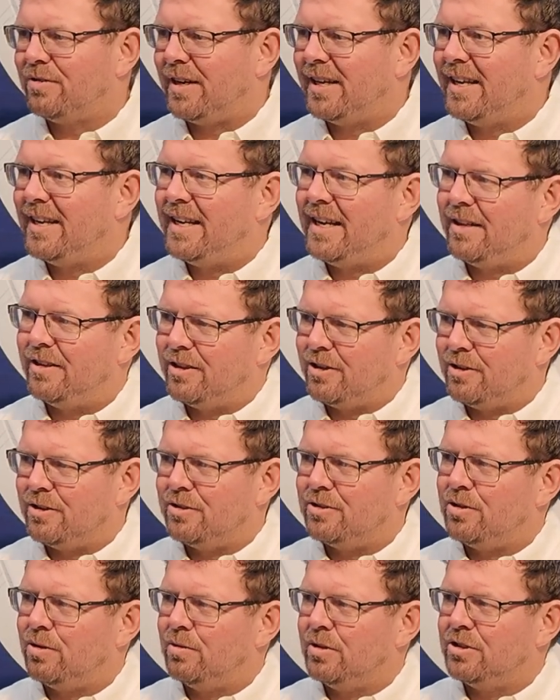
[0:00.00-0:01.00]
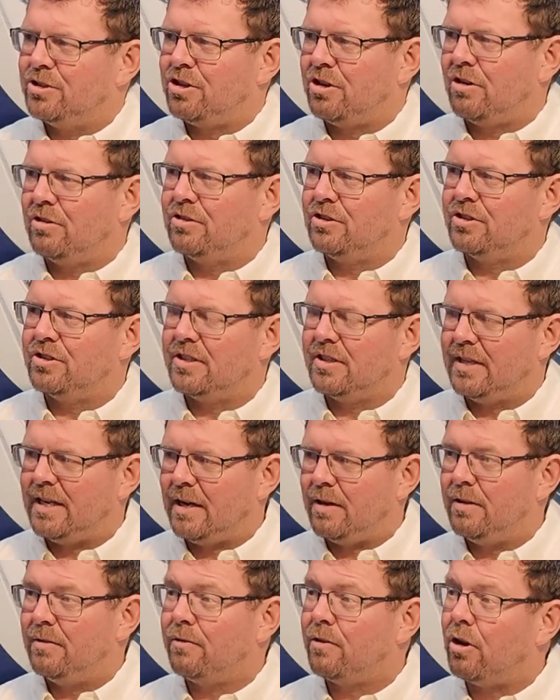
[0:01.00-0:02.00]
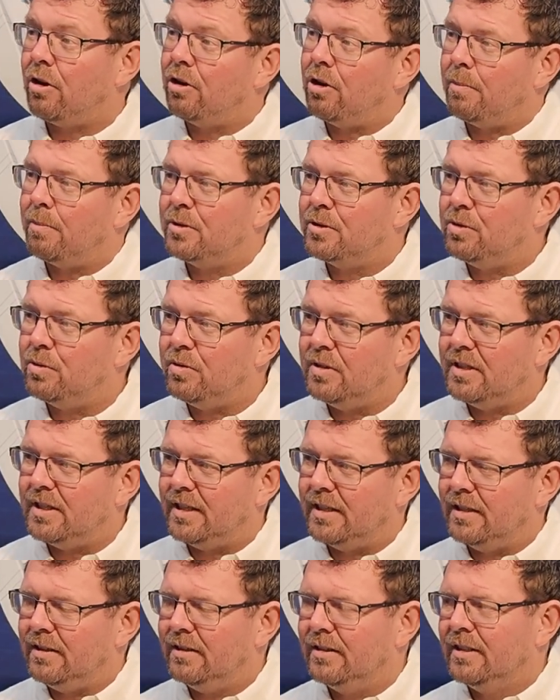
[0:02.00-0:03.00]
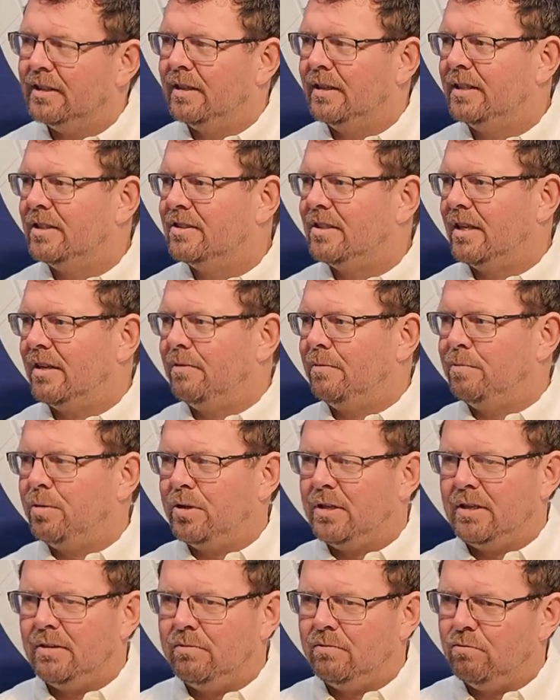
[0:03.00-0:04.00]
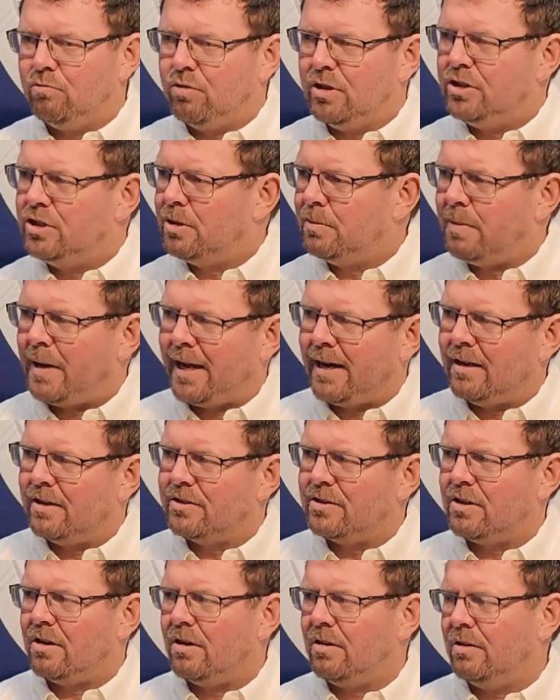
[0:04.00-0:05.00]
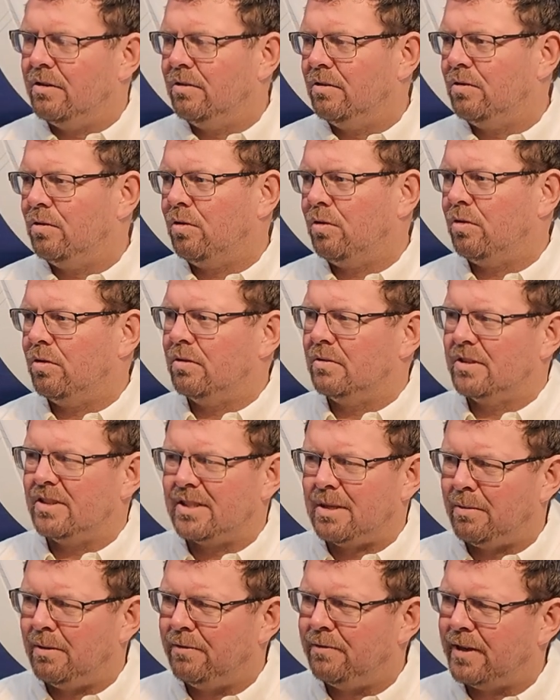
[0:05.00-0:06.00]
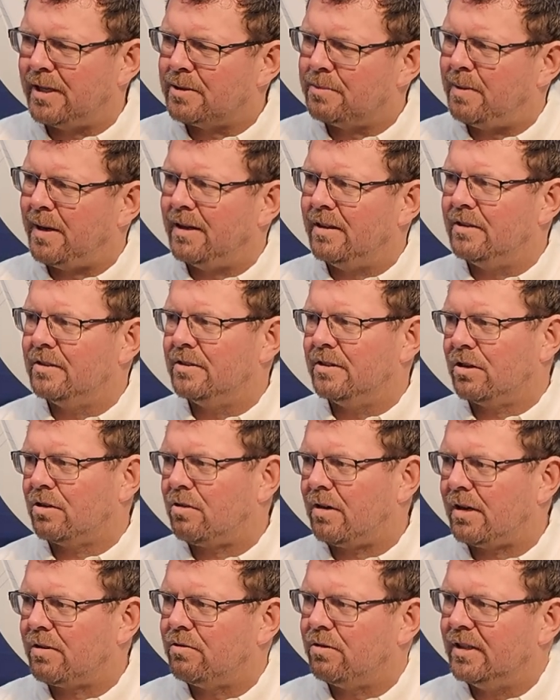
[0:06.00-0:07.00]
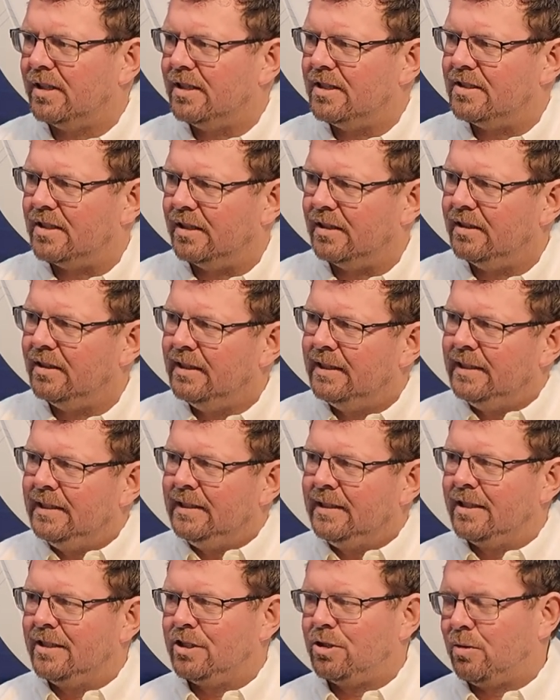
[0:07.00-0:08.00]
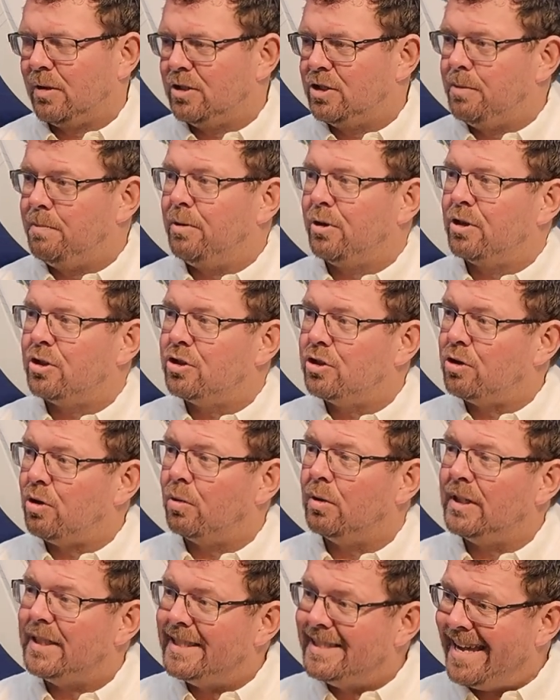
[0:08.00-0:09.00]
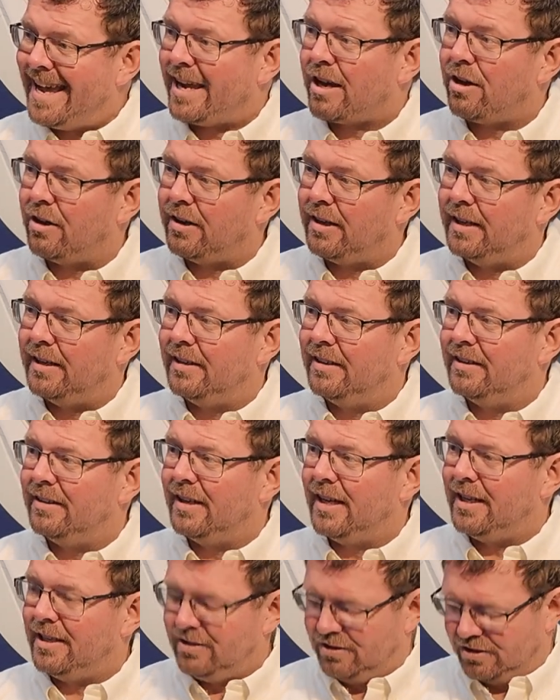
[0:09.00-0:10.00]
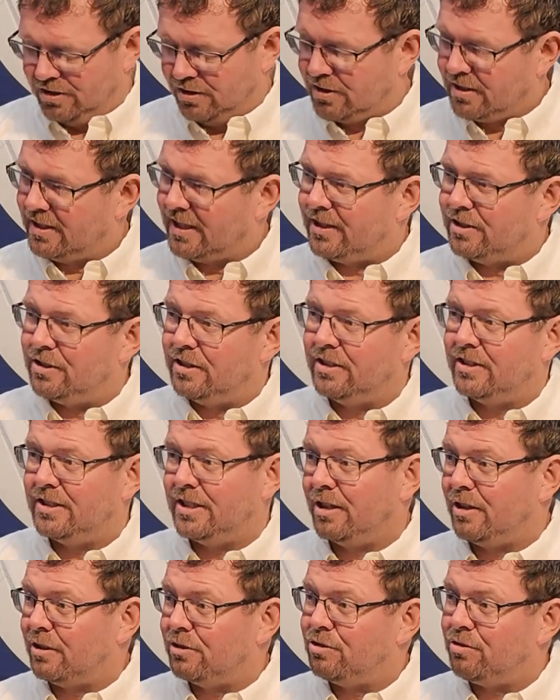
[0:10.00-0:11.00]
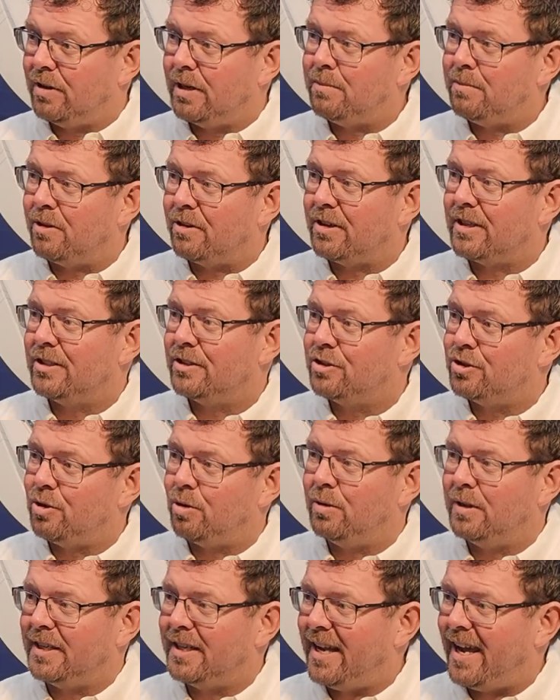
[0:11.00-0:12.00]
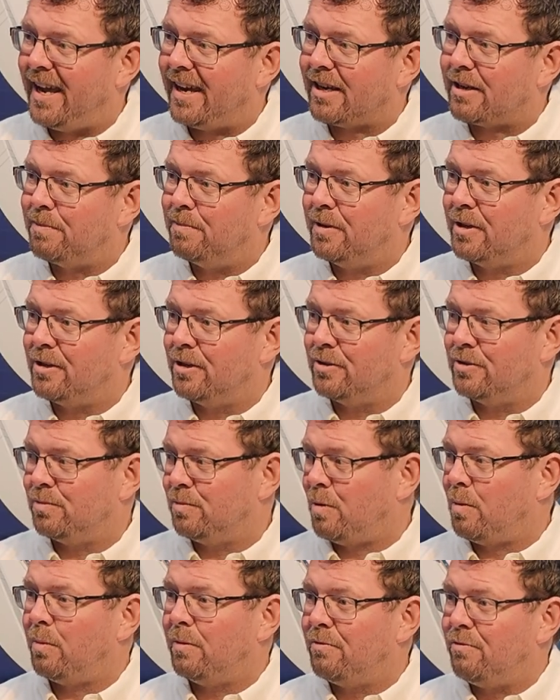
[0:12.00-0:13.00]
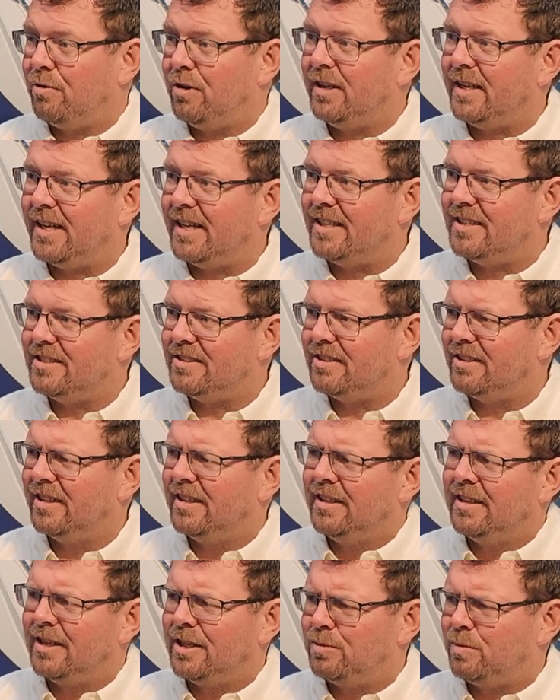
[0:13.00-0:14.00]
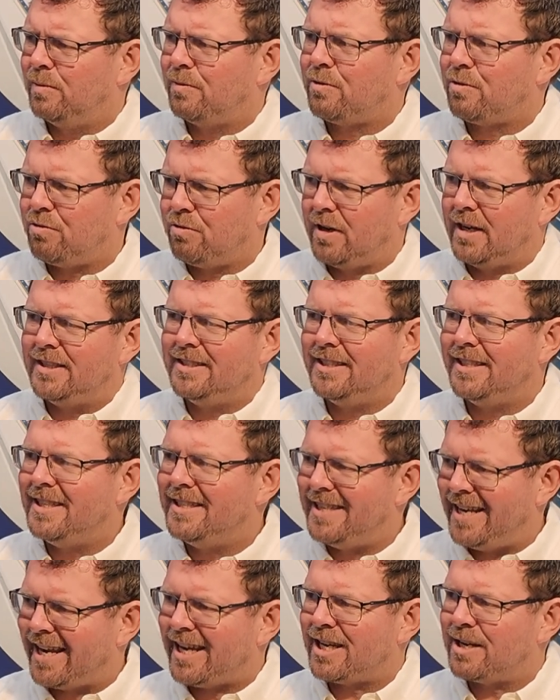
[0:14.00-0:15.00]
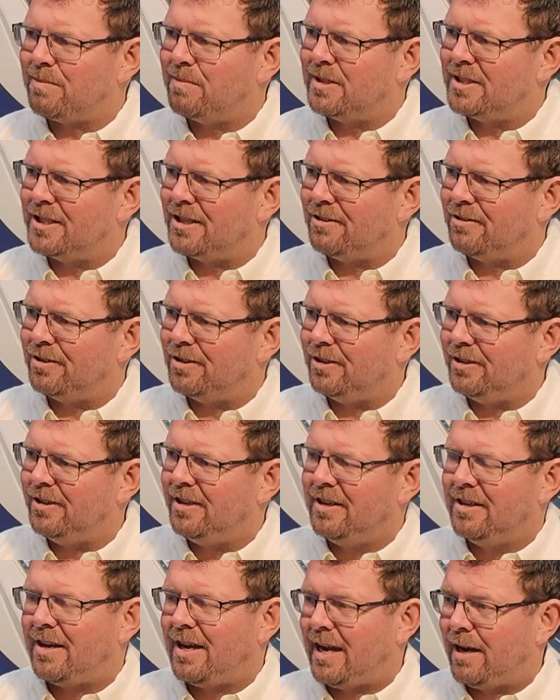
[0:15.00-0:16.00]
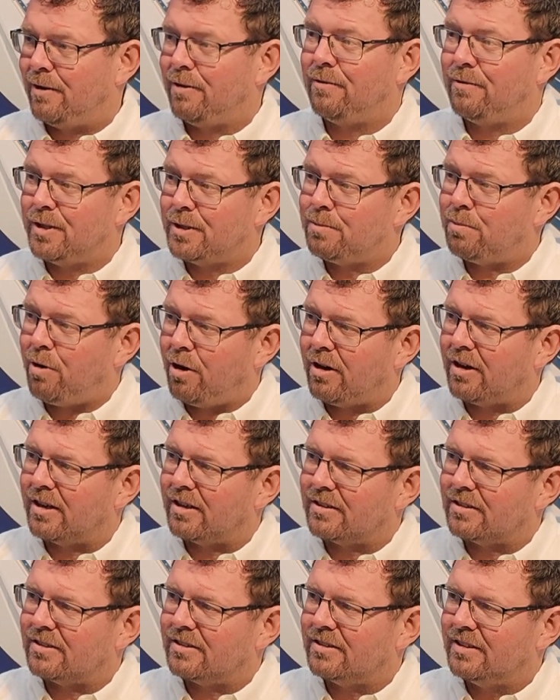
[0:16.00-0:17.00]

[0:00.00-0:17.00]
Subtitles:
right? And now they've got the solar chargers, and now they've got an opportunity, instead of putting rigid panels on or the semi-flex panels that crack real easy, is to actually put a solar deck on it. And hence you can actually see our trademark is solar deck, because what we've realized is we've created a decking material out of this product.